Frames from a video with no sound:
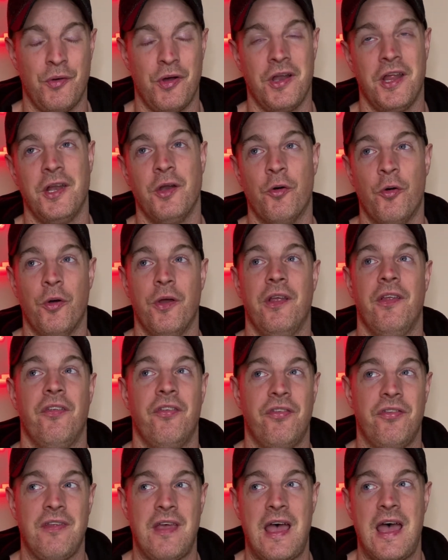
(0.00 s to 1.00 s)
but I know
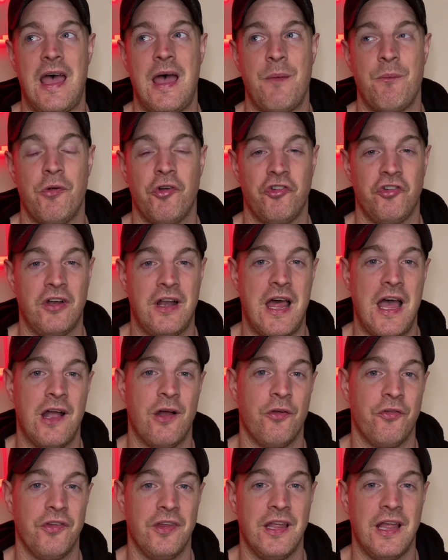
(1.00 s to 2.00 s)
his uh,
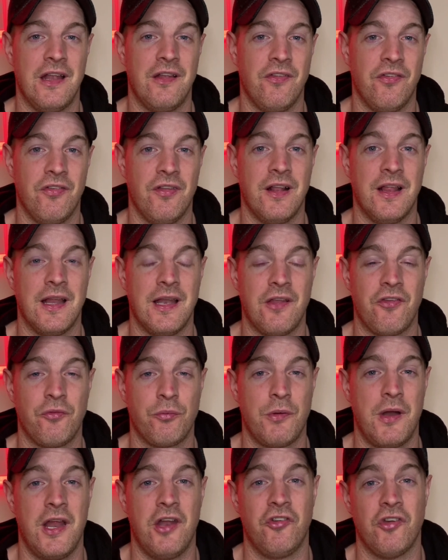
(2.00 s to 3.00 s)
Murcielago's and getting, still getting a
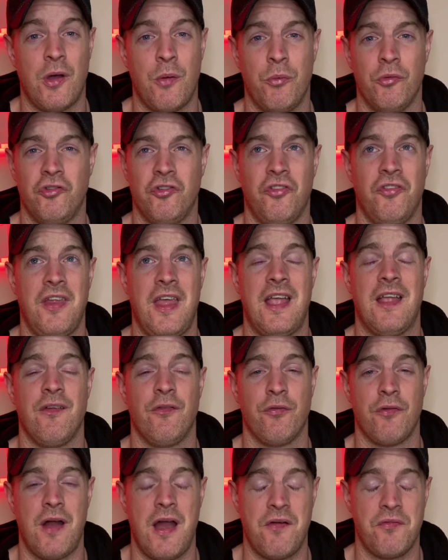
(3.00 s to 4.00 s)
spray job, which is
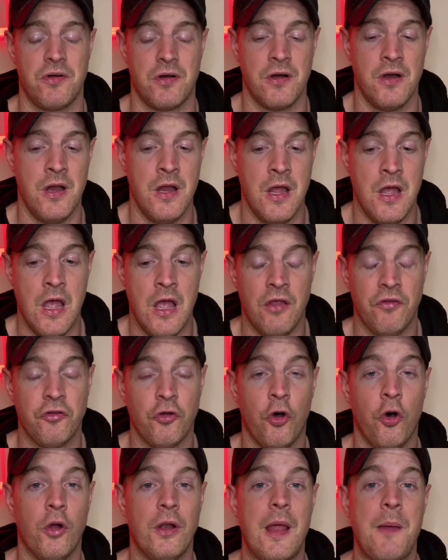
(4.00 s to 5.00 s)
taking forever.
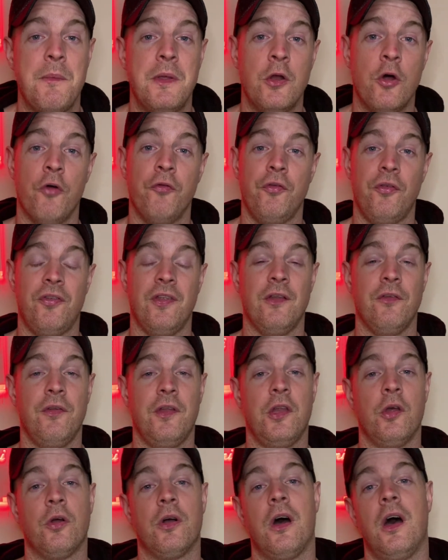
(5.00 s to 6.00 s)
So let me know if you've seen the
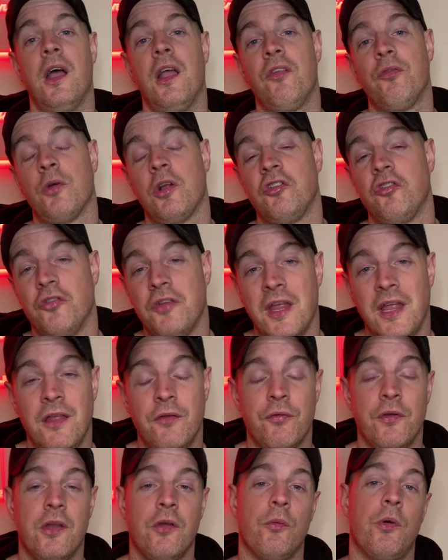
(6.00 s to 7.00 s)
video, guys, what you
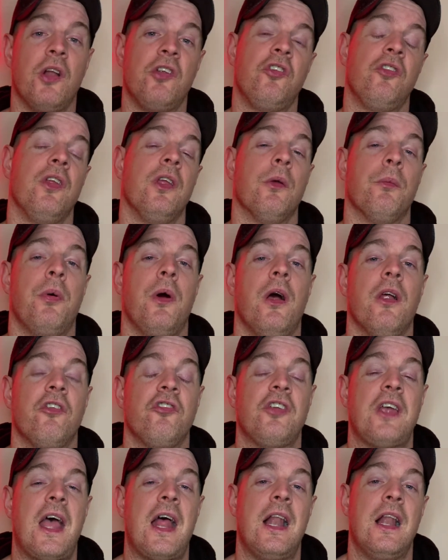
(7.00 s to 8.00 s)
think of it, what you think of
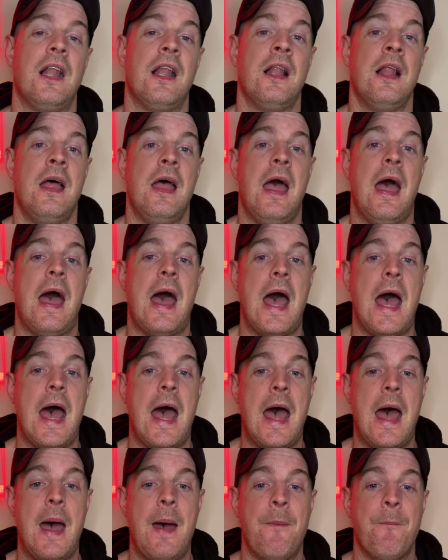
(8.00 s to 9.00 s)
Paul's channel,
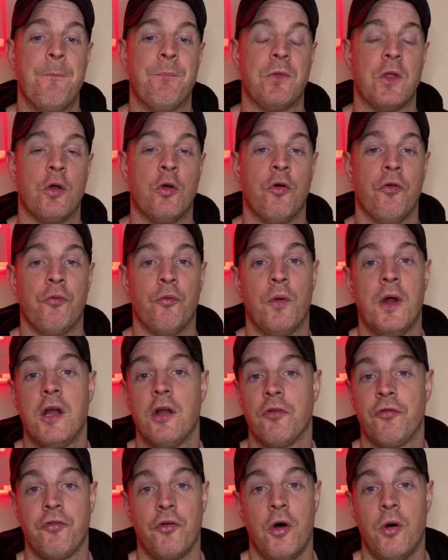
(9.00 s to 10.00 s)
um, you know, where
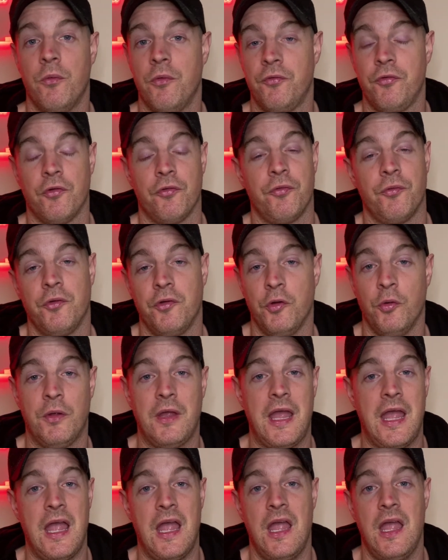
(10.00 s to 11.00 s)
you're from, if you're from the
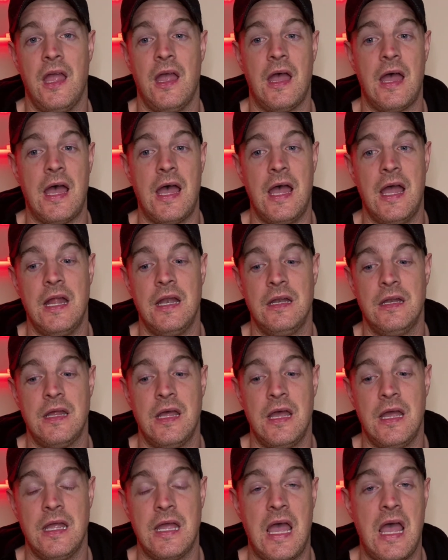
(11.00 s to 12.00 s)
UK. And
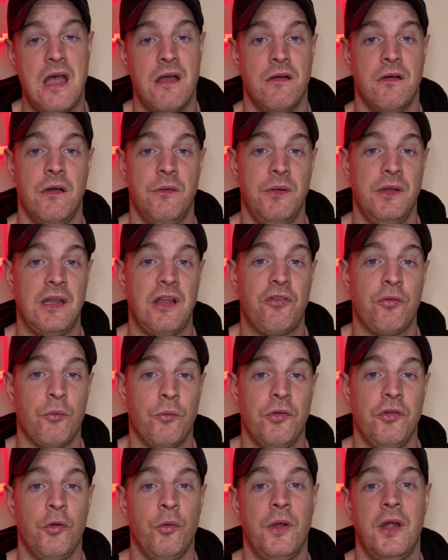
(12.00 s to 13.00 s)
uh, yeah, I mean, that's what
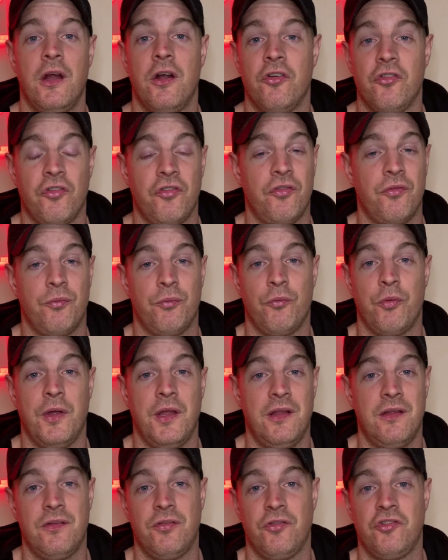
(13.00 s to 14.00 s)
we do here. Just
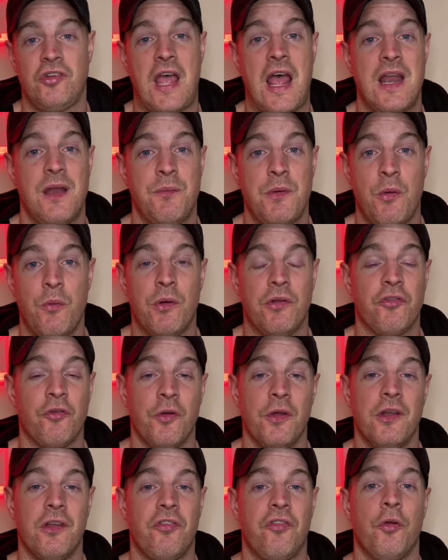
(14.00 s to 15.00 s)
quick chat about what's
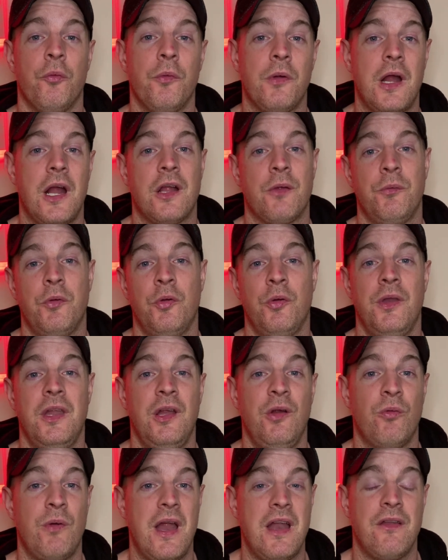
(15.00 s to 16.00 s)
going on in the supercar
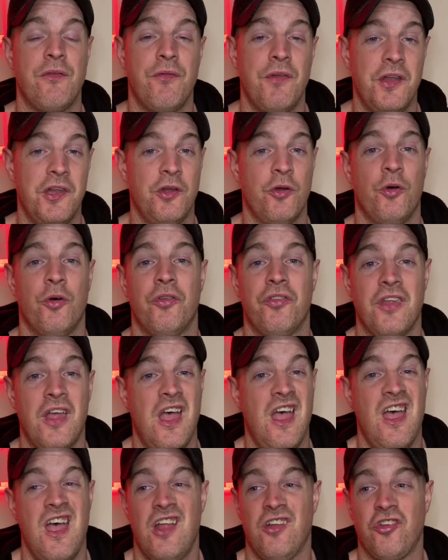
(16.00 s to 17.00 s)
community, rate the videos,
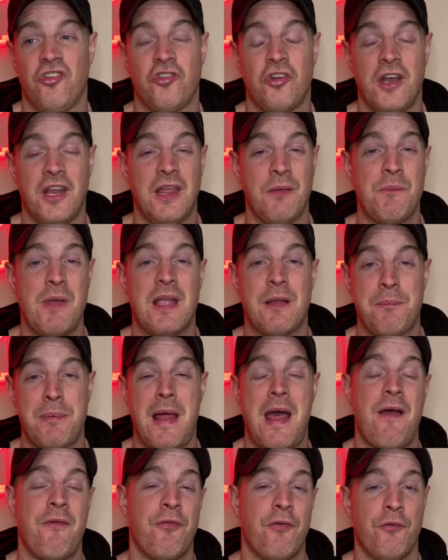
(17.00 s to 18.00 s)
just trying to get, make a
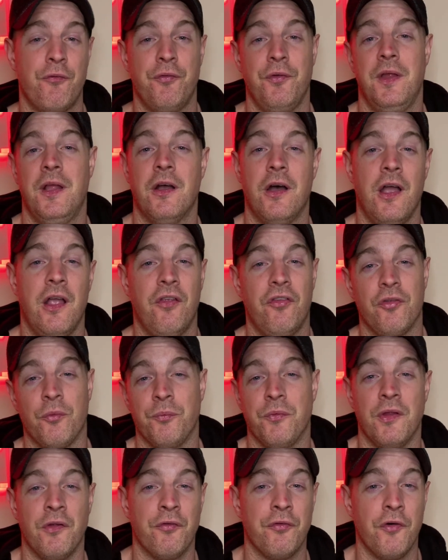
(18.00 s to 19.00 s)
platform for you guys,
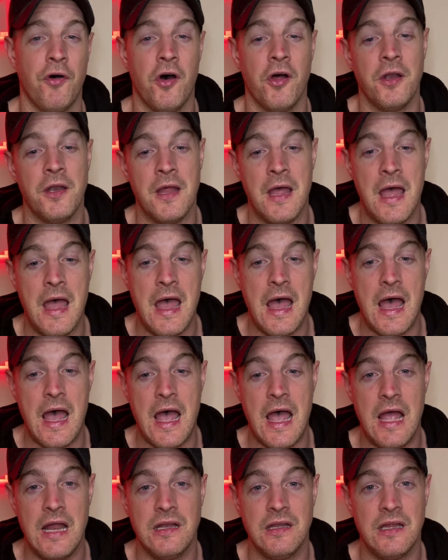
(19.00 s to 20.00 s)
something fun.
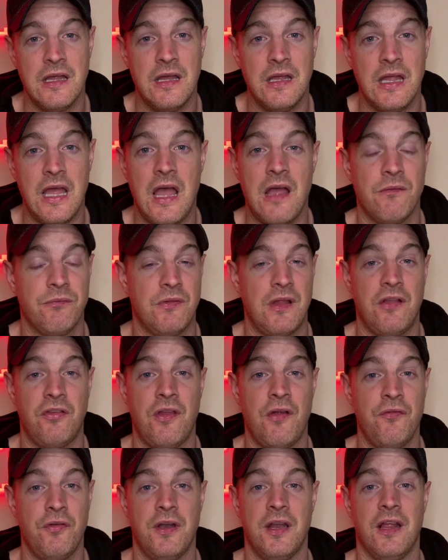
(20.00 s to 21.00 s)
And uh, yeah, that's
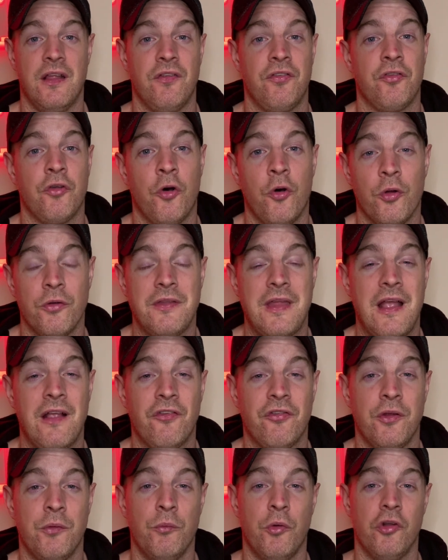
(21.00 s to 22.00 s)
everything. So
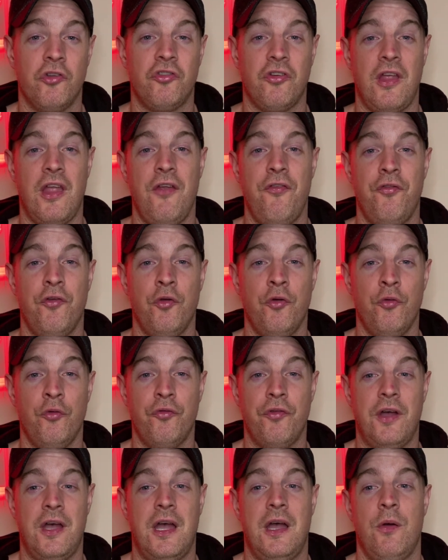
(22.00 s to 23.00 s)
thanks very much if
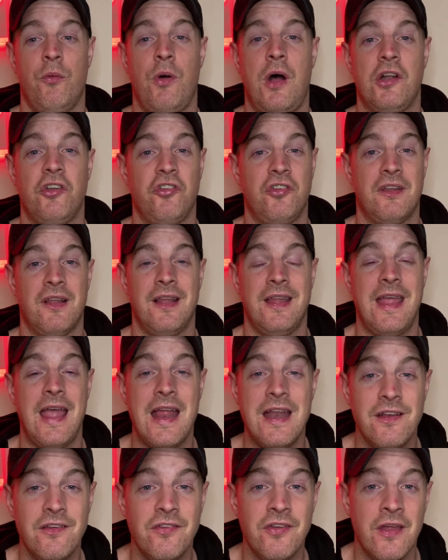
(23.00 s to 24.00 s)
you've uh, watched to the
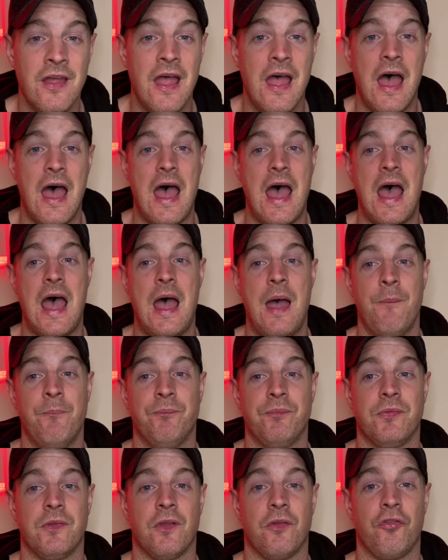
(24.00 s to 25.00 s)
end.
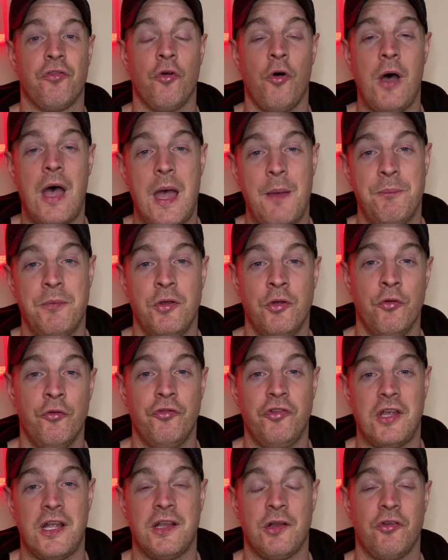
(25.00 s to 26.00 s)
Um, so happy
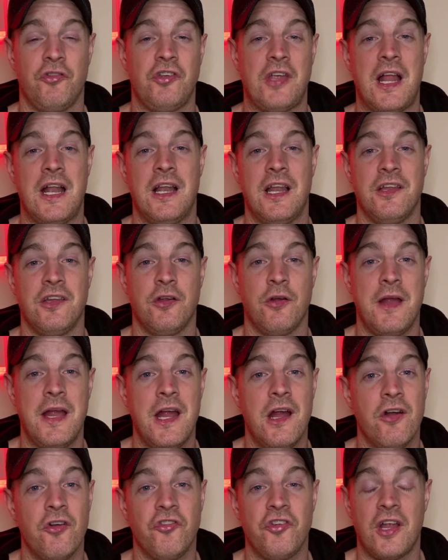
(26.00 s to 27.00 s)
you've checked out the channel you're
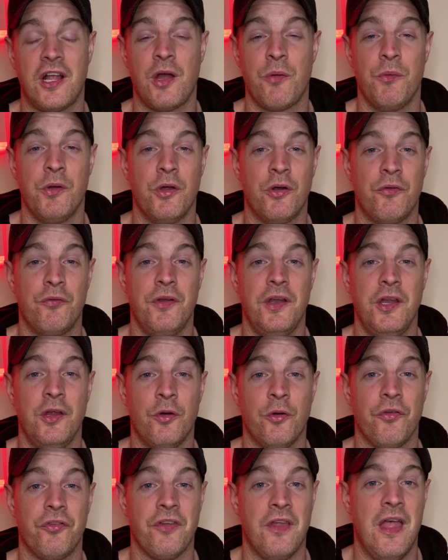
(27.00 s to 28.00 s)
here and check out my other
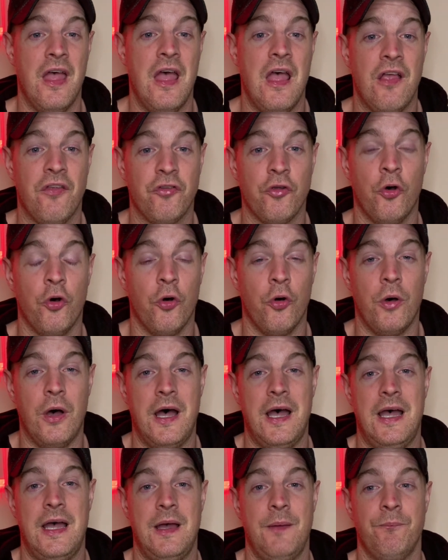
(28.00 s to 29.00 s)
videos. So
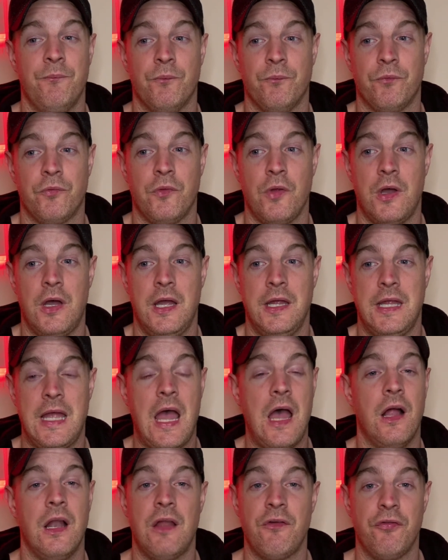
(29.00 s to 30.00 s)
um, I, uh,
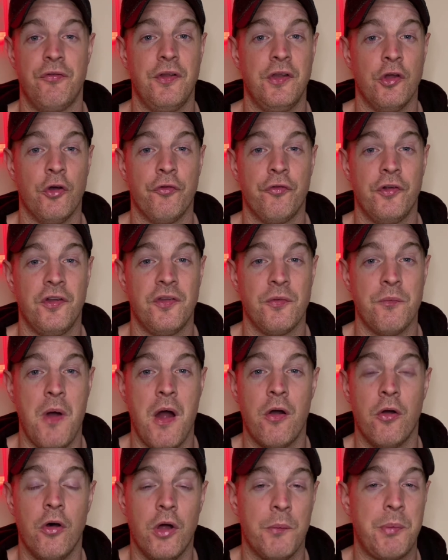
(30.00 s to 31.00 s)
yeah, I'll have a video for you
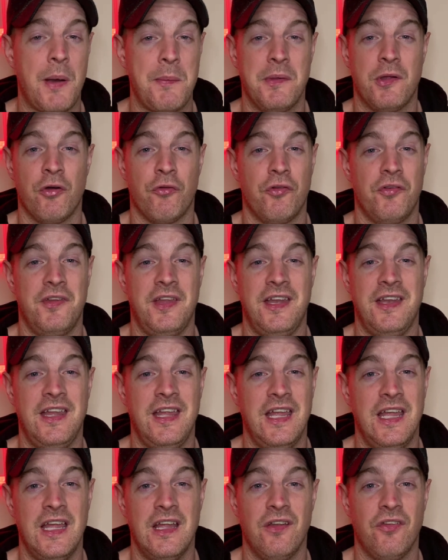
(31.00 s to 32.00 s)
tomorrow. I'll probably cover
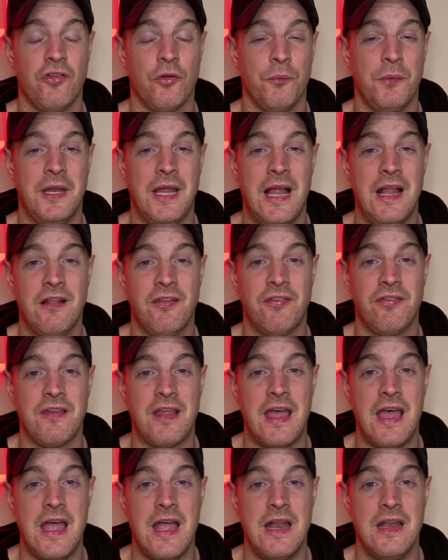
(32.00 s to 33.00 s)
DD and somebody else.
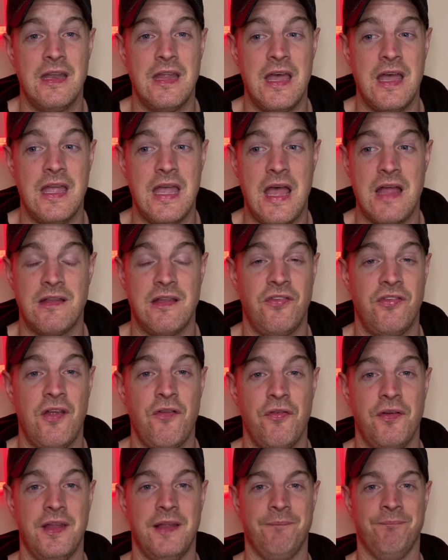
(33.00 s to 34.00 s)
And uh, yeah, that's
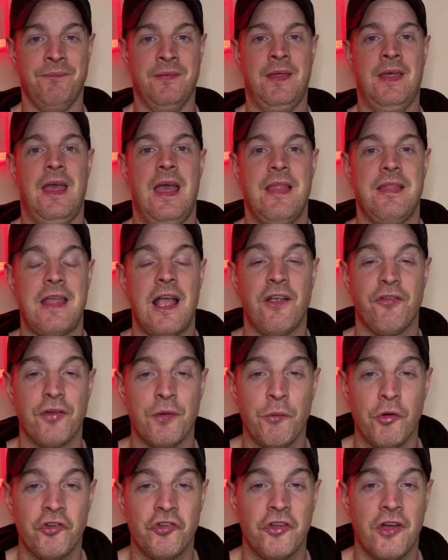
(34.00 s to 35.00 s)
everything. Thanks
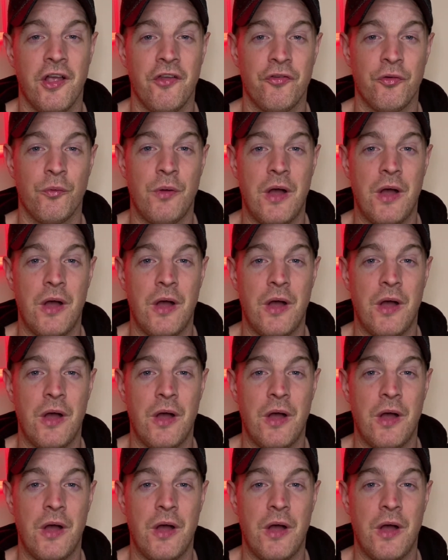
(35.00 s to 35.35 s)
very much guys for